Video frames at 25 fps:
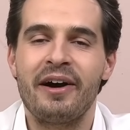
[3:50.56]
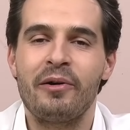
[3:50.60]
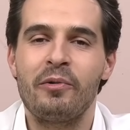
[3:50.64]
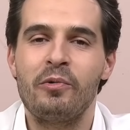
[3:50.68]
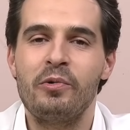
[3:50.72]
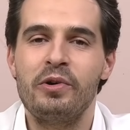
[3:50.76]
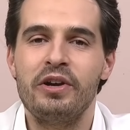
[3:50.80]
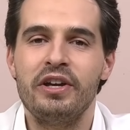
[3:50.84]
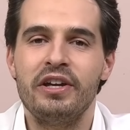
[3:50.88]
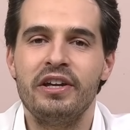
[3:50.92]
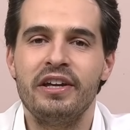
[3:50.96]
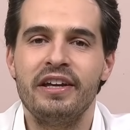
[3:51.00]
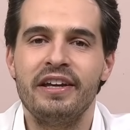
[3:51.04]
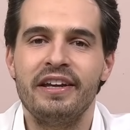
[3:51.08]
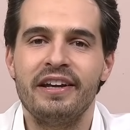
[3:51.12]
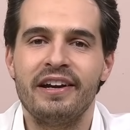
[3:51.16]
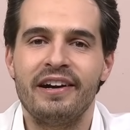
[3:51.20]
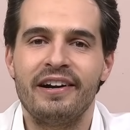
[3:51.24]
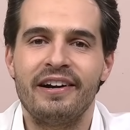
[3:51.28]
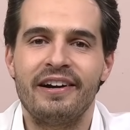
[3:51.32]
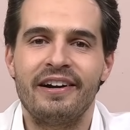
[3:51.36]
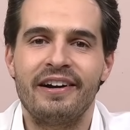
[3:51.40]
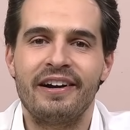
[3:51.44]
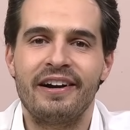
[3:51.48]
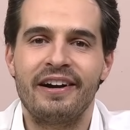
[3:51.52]
We
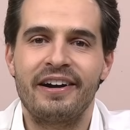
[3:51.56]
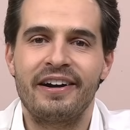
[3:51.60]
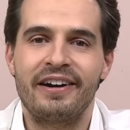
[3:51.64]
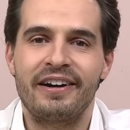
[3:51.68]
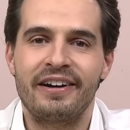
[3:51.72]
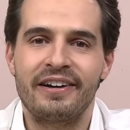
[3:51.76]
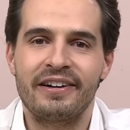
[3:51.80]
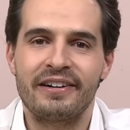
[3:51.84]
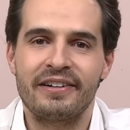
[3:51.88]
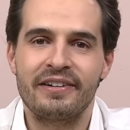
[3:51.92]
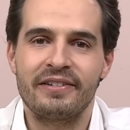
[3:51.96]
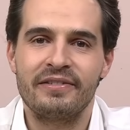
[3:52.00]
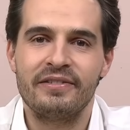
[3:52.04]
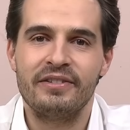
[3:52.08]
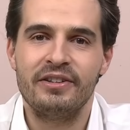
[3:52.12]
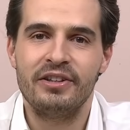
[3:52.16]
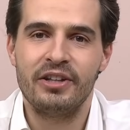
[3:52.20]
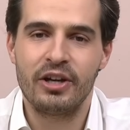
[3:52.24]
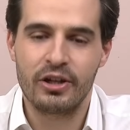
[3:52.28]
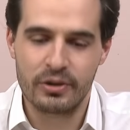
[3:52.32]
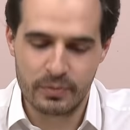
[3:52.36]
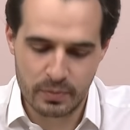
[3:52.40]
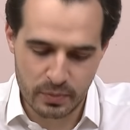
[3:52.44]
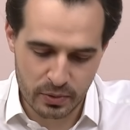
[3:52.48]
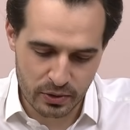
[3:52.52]
are
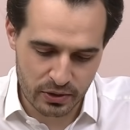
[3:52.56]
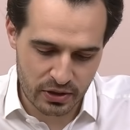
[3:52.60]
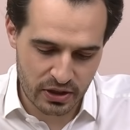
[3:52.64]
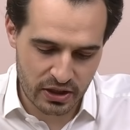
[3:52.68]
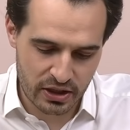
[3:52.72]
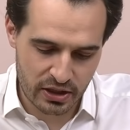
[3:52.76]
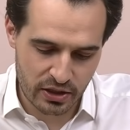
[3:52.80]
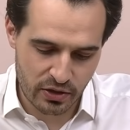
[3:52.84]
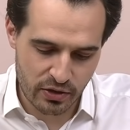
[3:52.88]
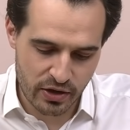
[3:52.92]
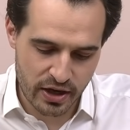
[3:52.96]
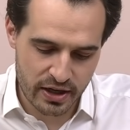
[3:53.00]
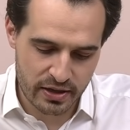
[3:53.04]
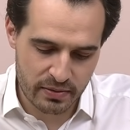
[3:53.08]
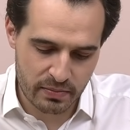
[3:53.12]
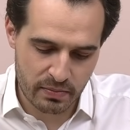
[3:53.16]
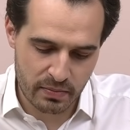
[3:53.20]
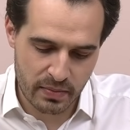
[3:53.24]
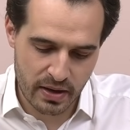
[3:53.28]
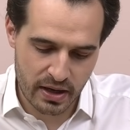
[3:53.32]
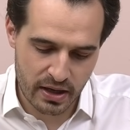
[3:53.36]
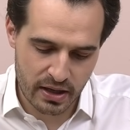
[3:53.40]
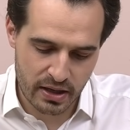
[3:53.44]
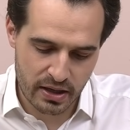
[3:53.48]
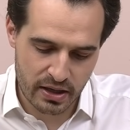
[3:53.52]
not putting a great
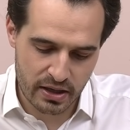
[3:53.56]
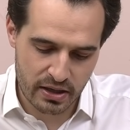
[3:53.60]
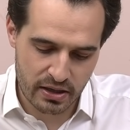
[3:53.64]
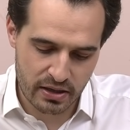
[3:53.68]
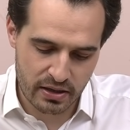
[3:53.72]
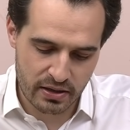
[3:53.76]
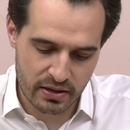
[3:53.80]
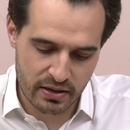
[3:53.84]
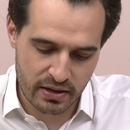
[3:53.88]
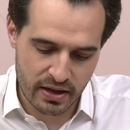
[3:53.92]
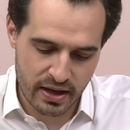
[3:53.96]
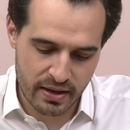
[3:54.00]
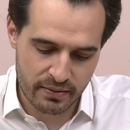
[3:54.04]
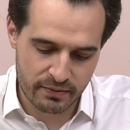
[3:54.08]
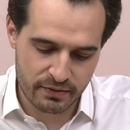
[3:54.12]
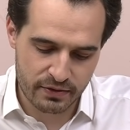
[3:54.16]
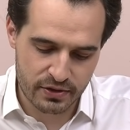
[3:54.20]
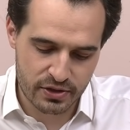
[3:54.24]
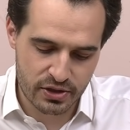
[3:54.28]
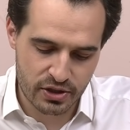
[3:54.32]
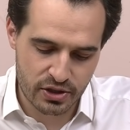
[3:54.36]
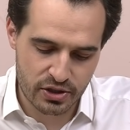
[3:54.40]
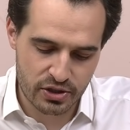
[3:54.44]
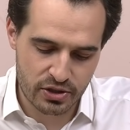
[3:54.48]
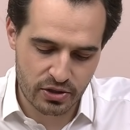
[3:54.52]

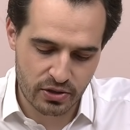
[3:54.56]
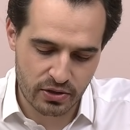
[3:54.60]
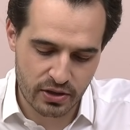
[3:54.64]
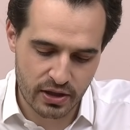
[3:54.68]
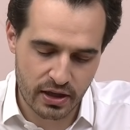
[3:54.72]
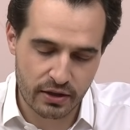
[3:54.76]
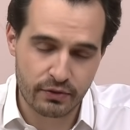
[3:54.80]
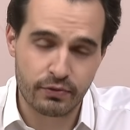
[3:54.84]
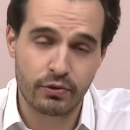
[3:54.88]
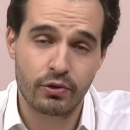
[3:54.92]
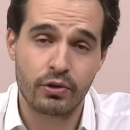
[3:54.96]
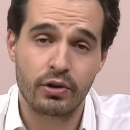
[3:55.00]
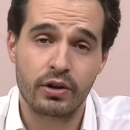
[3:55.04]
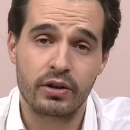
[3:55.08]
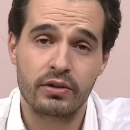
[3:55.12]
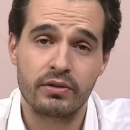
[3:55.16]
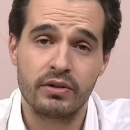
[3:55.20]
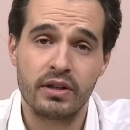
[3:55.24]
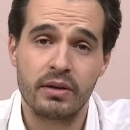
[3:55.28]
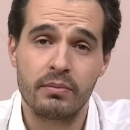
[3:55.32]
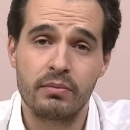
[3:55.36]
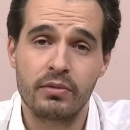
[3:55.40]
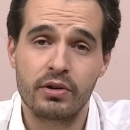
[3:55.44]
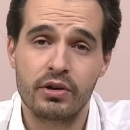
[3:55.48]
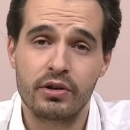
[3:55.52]
emphasis on that for a
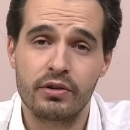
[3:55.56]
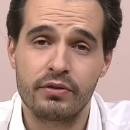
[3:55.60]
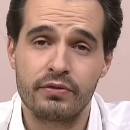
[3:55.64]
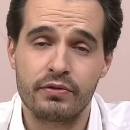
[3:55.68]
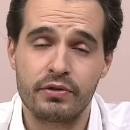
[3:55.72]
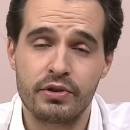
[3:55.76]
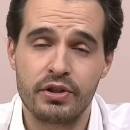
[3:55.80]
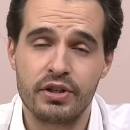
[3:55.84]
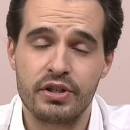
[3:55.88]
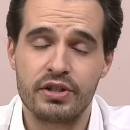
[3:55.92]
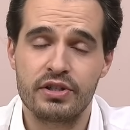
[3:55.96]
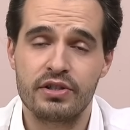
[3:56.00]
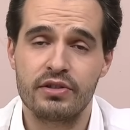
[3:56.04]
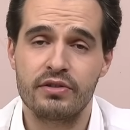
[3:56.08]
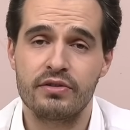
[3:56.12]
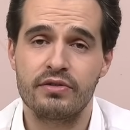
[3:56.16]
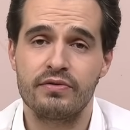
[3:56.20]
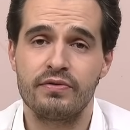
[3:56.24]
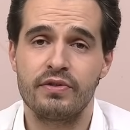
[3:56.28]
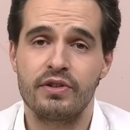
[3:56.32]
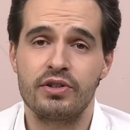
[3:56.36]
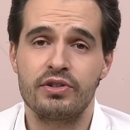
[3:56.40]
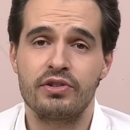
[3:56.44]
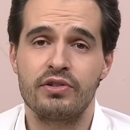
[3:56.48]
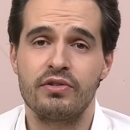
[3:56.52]
number of reasons.
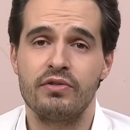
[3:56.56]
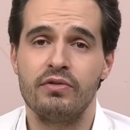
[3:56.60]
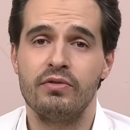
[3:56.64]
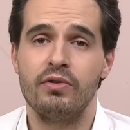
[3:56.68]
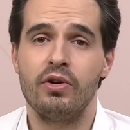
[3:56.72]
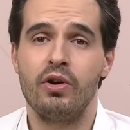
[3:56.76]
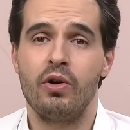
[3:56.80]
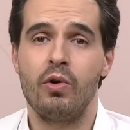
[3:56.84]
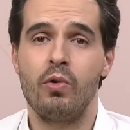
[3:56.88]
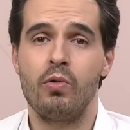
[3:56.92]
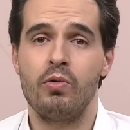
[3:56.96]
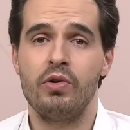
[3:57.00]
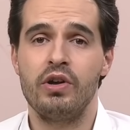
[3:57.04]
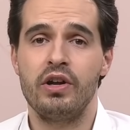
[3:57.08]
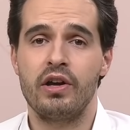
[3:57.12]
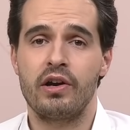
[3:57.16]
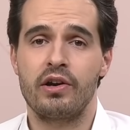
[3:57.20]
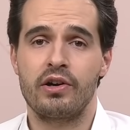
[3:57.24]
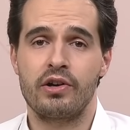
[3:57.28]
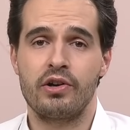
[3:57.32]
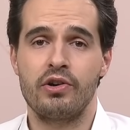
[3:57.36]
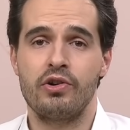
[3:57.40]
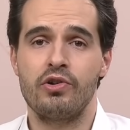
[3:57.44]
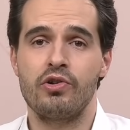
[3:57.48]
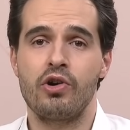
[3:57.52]
First of all, we
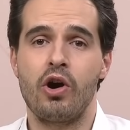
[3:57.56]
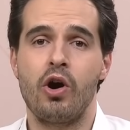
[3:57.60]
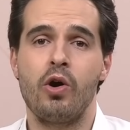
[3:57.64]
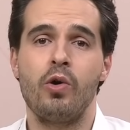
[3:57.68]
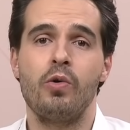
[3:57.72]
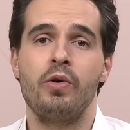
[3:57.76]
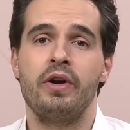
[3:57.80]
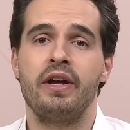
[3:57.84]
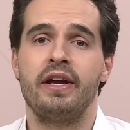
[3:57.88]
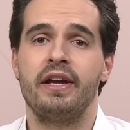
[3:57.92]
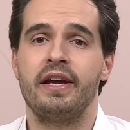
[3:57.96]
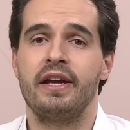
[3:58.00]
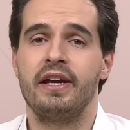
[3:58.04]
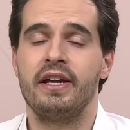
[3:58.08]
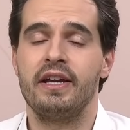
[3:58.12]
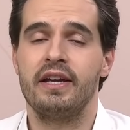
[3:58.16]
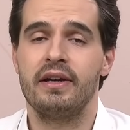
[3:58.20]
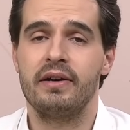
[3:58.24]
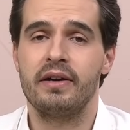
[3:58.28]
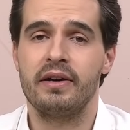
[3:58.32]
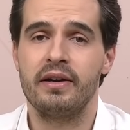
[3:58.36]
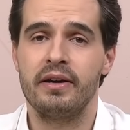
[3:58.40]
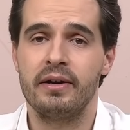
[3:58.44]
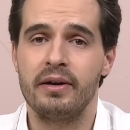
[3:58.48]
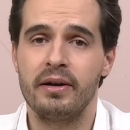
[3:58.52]
are
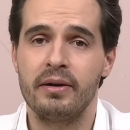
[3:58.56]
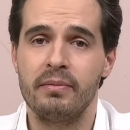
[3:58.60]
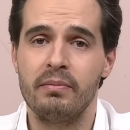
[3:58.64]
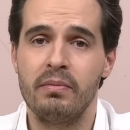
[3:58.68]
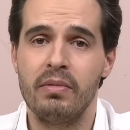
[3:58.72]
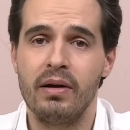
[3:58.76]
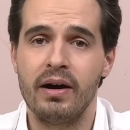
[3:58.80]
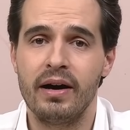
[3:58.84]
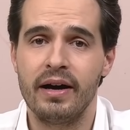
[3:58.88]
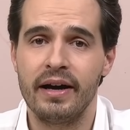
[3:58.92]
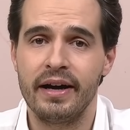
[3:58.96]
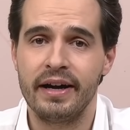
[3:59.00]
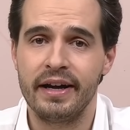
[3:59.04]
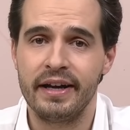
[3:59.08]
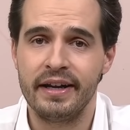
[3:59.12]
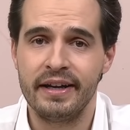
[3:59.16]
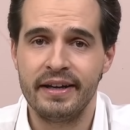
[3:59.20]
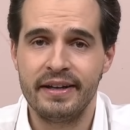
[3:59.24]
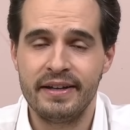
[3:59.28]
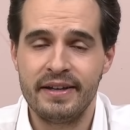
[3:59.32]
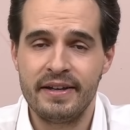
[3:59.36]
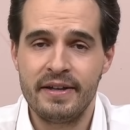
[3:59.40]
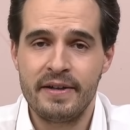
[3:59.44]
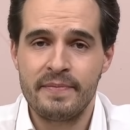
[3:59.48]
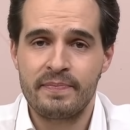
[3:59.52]
growing by
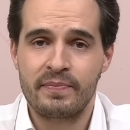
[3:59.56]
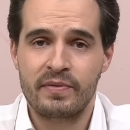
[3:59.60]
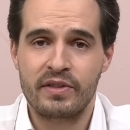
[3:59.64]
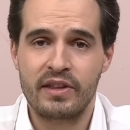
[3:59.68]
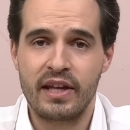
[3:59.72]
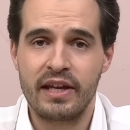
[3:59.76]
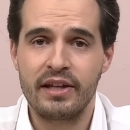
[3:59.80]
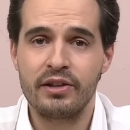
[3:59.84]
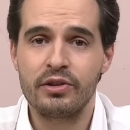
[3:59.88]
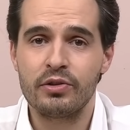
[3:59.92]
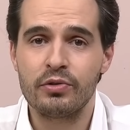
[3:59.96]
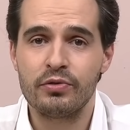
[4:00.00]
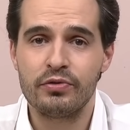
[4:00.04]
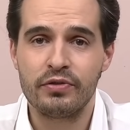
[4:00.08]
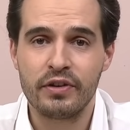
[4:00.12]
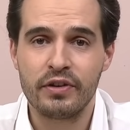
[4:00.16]
10 to